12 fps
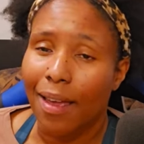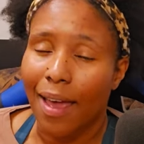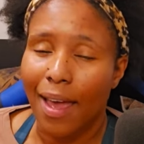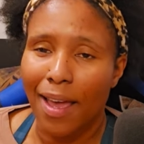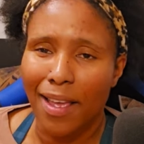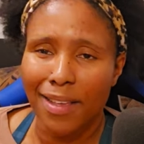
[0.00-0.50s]

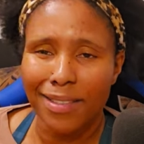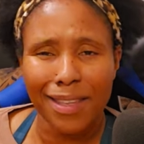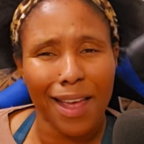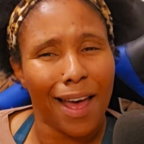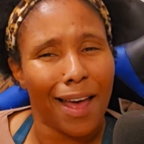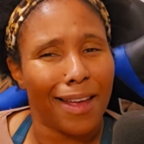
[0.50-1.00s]
And it's
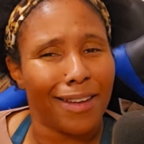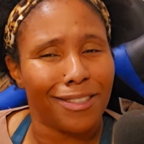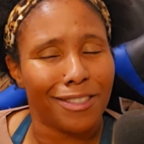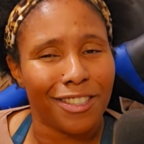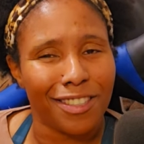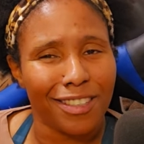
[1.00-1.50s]
like,
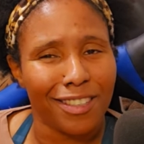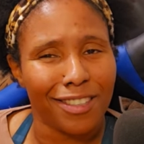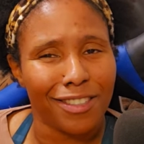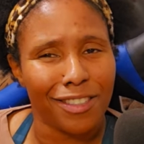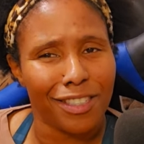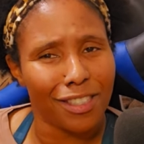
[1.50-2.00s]
G-
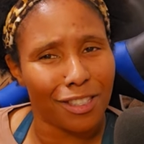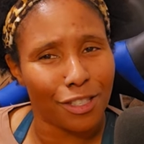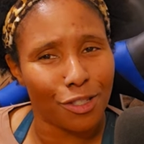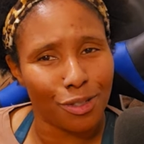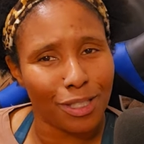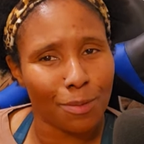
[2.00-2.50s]
Gina, did
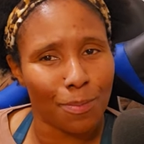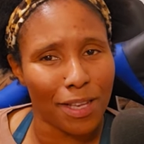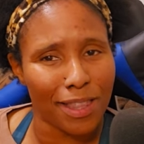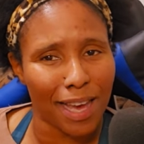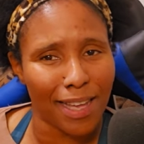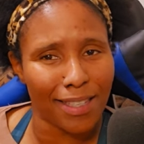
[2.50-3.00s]
you speak
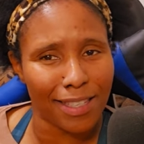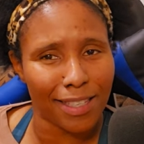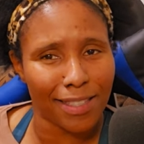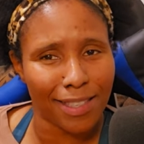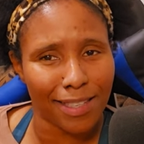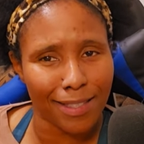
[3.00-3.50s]
that to
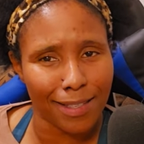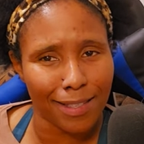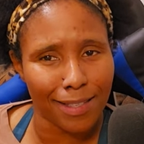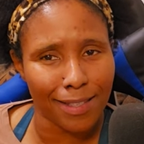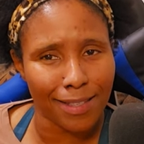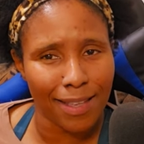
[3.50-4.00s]

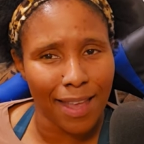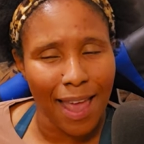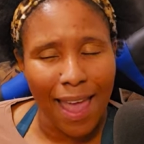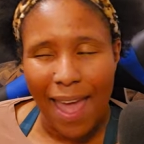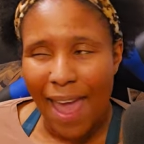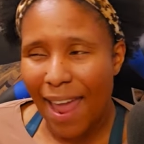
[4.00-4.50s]
existence?
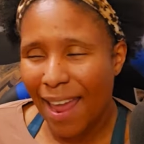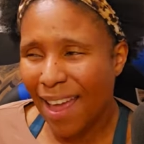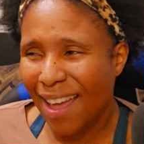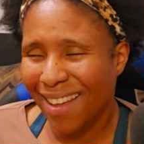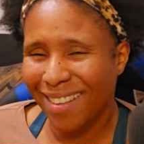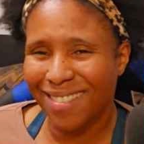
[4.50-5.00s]

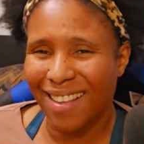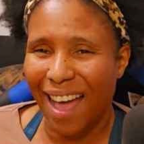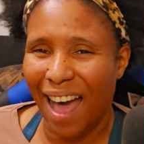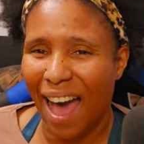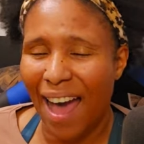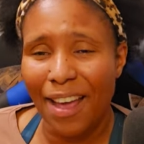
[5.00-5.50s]
And
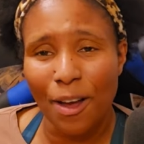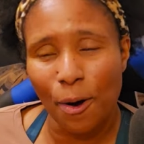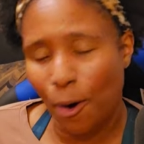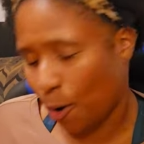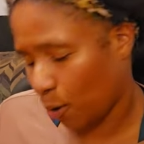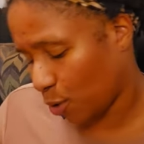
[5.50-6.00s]
I'm going to
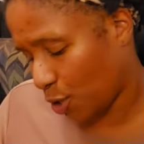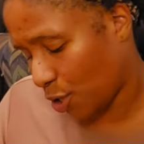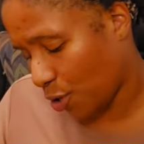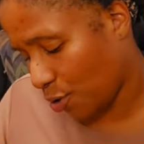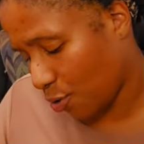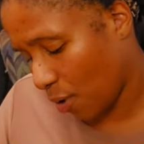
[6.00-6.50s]
hold
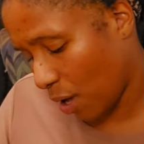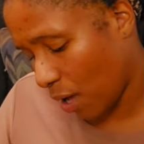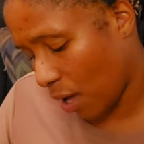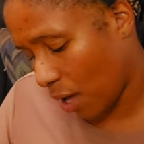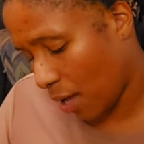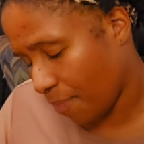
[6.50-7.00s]
you.
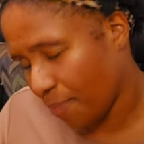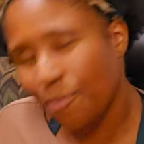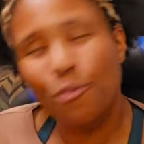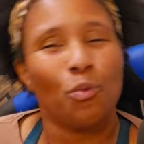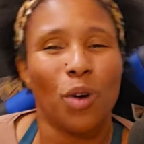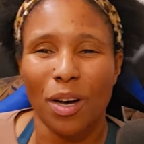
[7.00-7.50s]
Um,
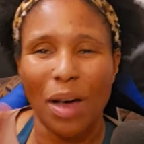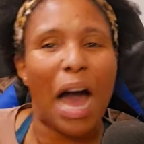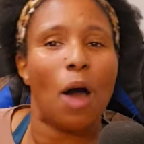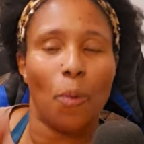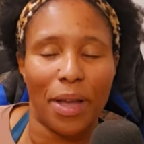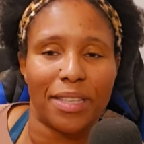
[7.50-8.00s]
well,
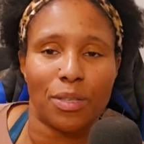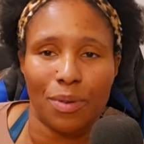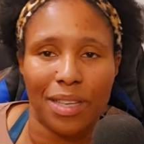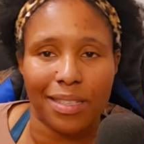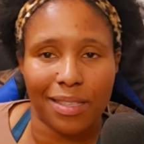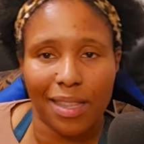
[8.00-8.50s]
I'll wait till we
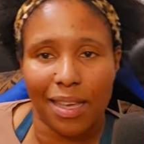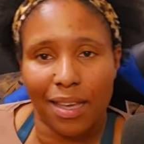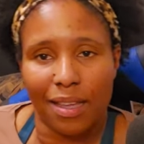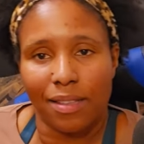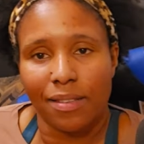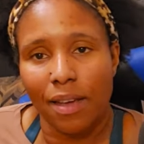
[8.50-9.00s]
get to the
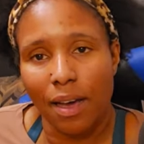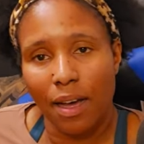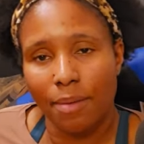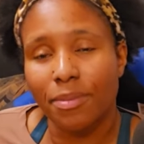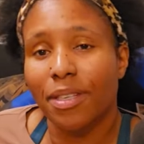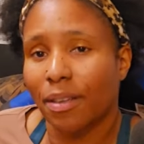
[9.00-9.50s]
end
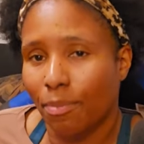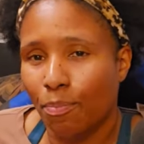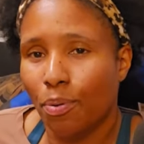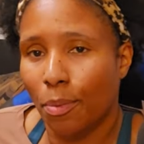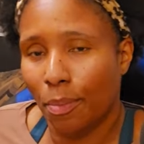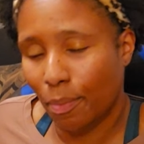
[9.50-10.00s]
um, to
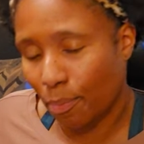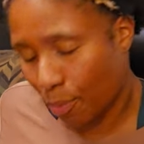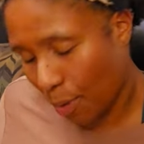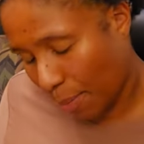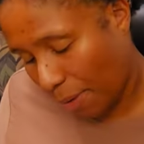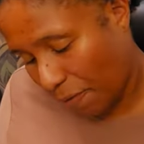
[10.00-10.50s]
put bring my